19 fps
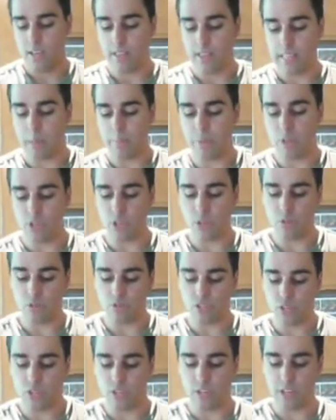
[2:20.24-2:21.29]
Lemon
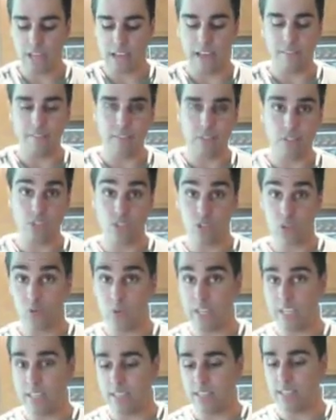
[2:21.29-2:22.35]
juice, you're going to have to
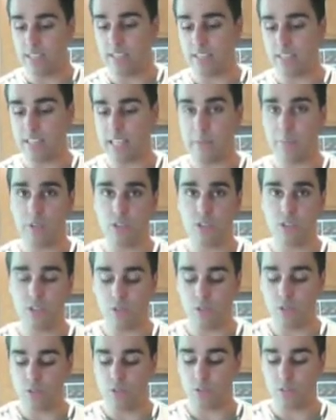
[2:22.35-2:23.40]
squeeze the lemon
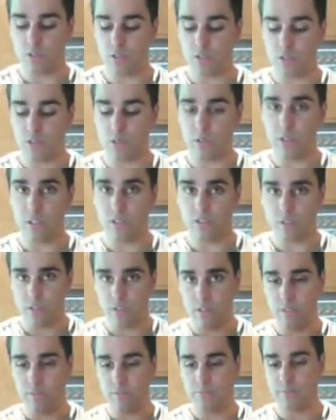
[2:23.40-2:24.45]
juice with a
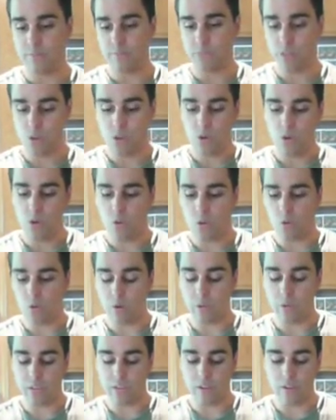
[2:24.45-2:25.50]
squeezer
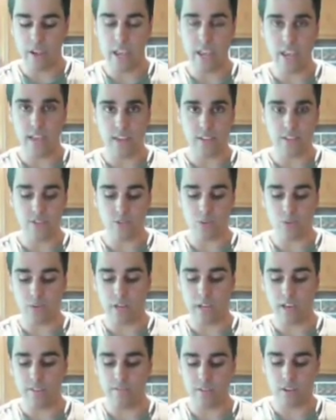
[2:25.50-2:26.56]
or with your hands or
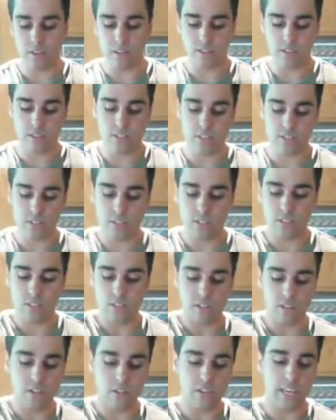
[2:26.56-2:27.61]
whatever
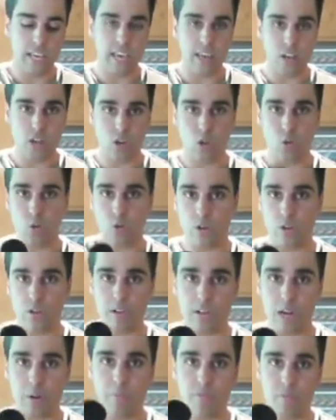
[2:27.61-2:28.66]
to get
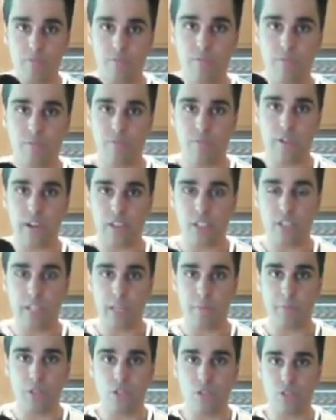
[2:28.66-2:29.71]
1/4 cup of fresh
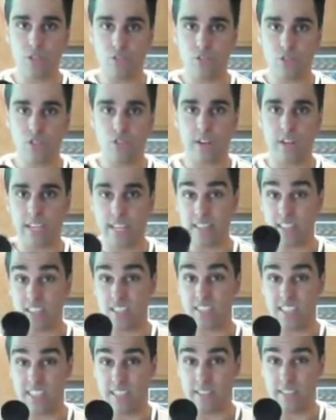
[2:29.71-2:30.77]
lemon juice. Try to get the
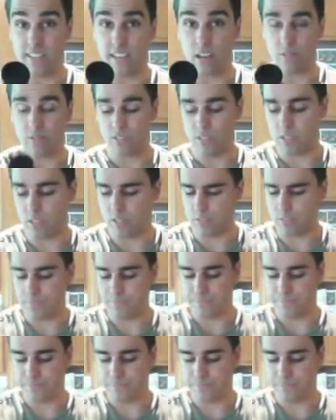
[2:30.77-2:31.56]
seeds out too.